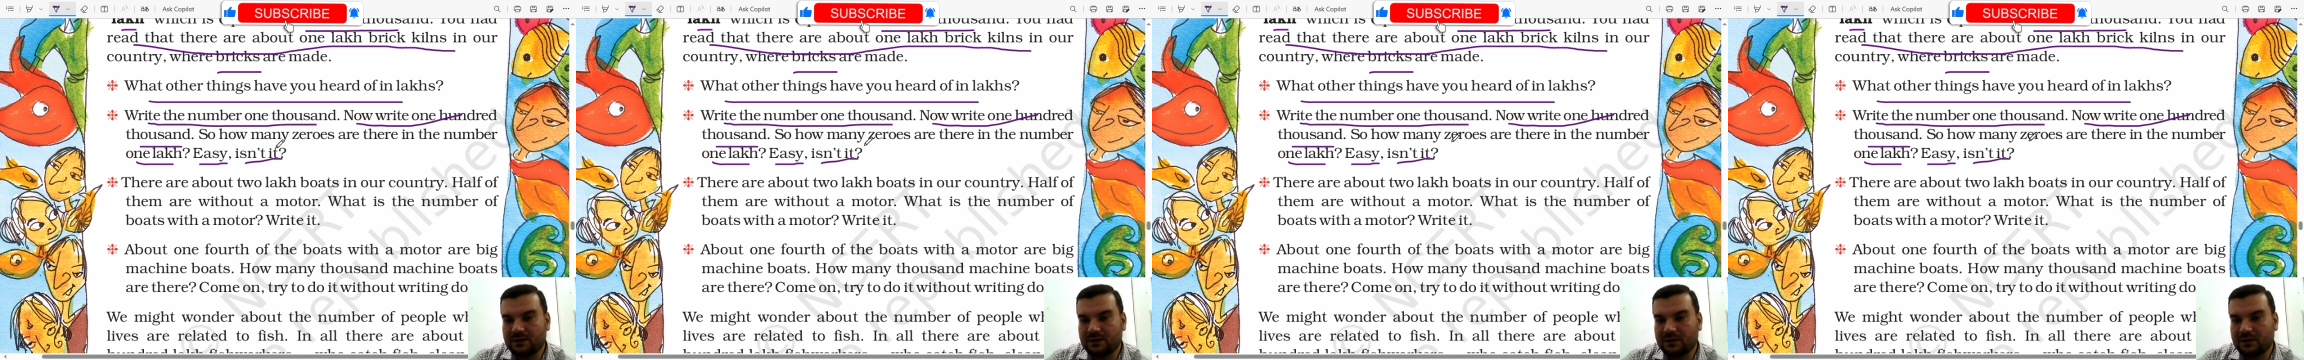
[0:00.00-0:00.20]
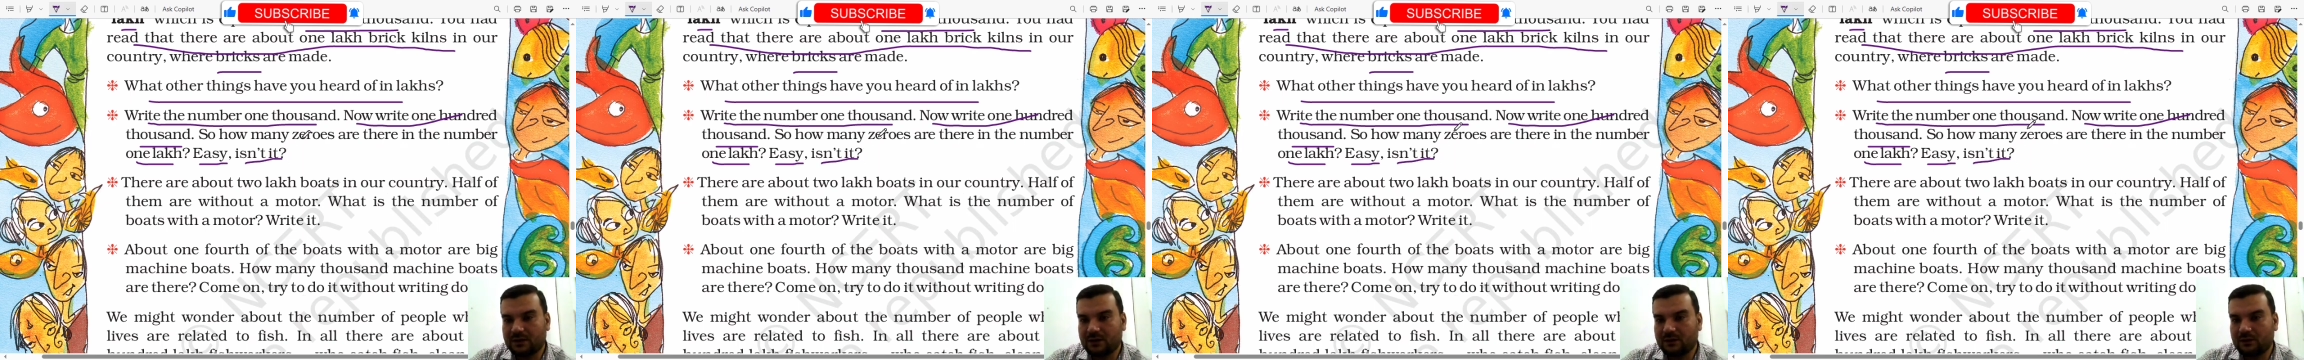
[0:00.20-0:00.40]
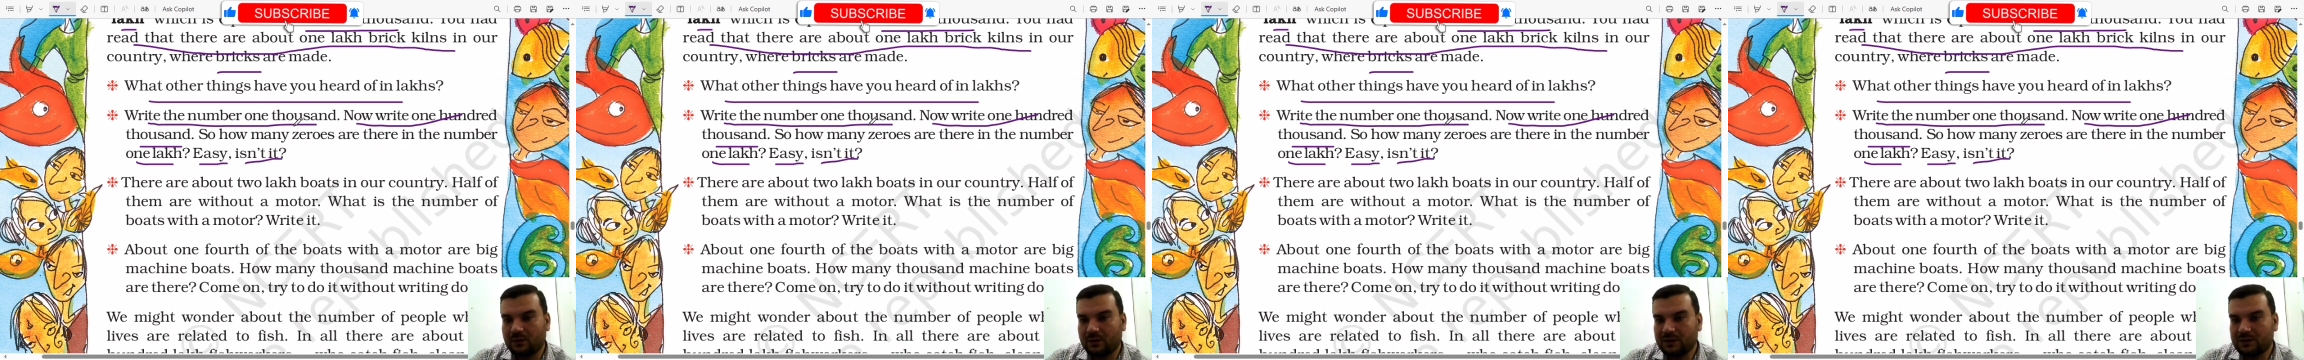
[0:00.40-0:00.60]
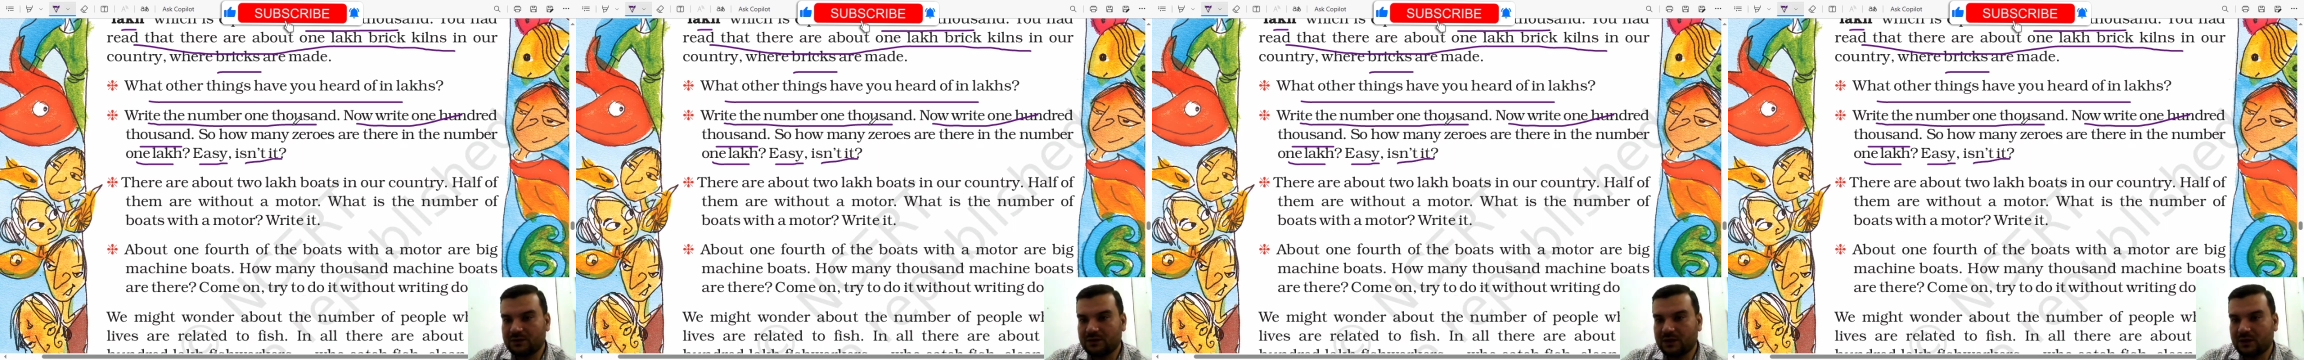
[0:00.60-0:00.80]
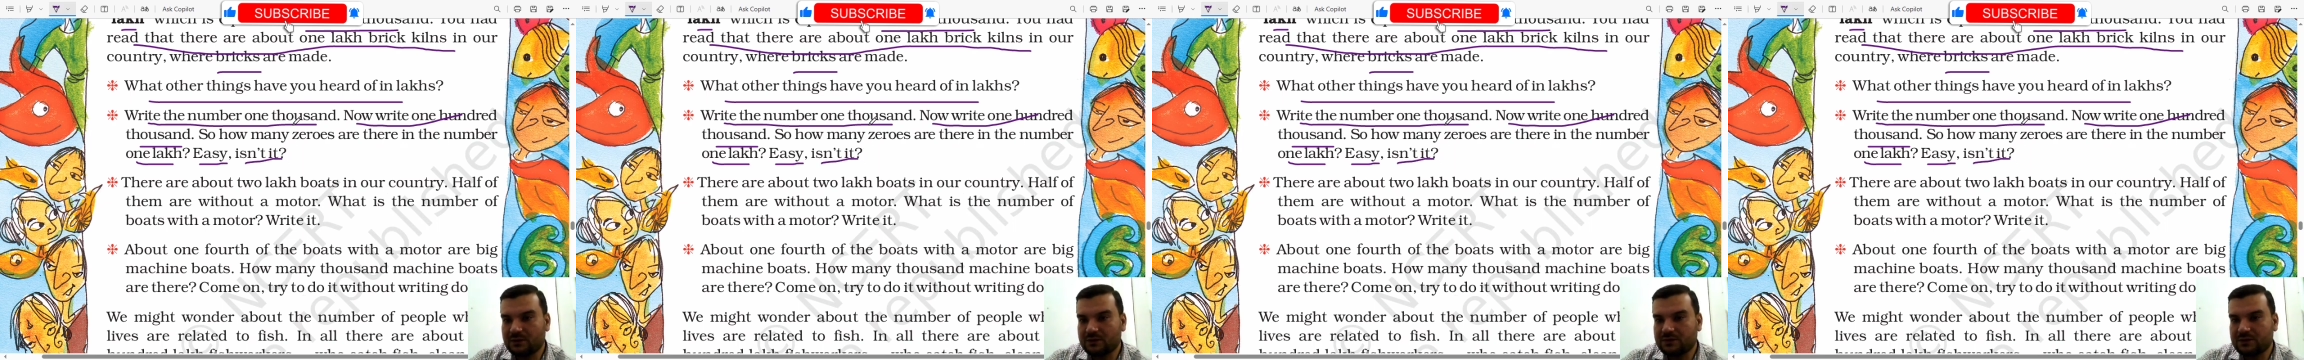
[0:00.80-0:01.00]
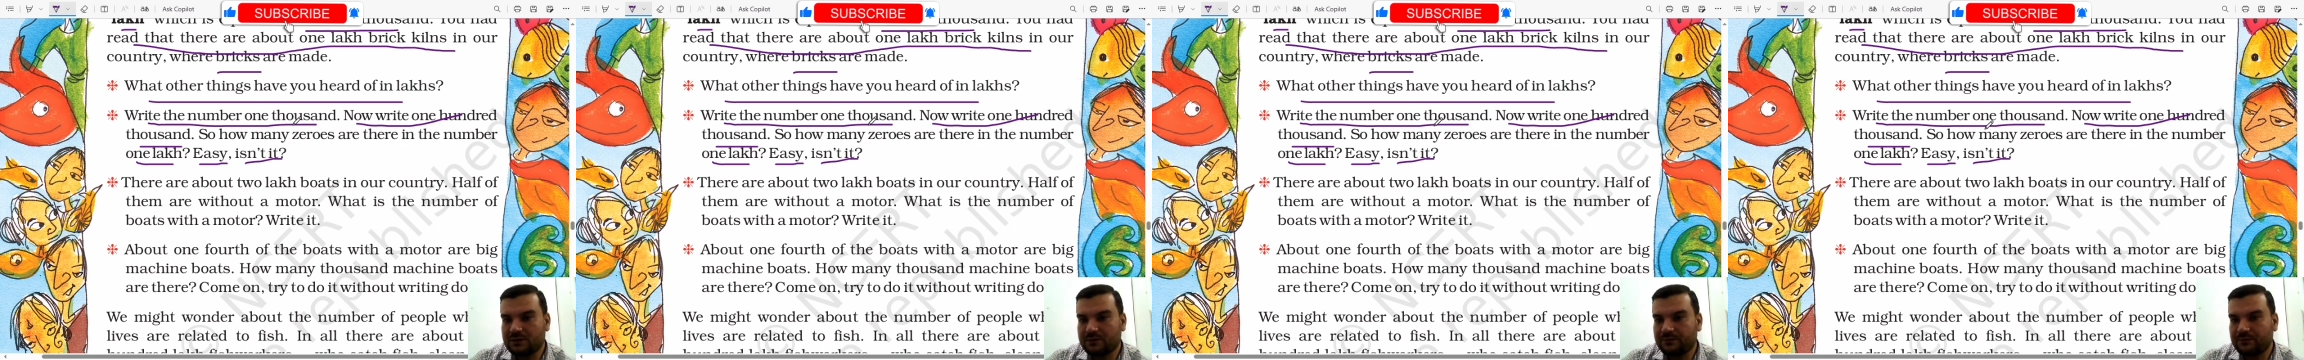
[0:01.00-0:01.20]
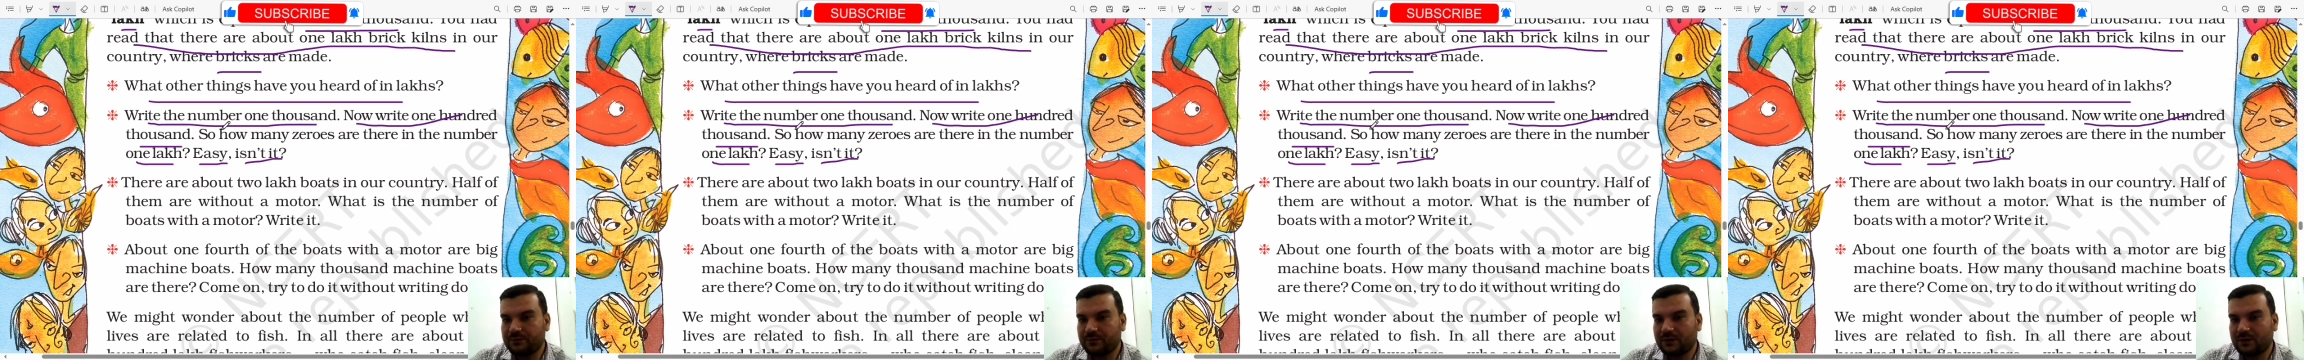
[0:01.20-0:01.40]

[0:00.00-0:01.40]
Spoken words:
1000,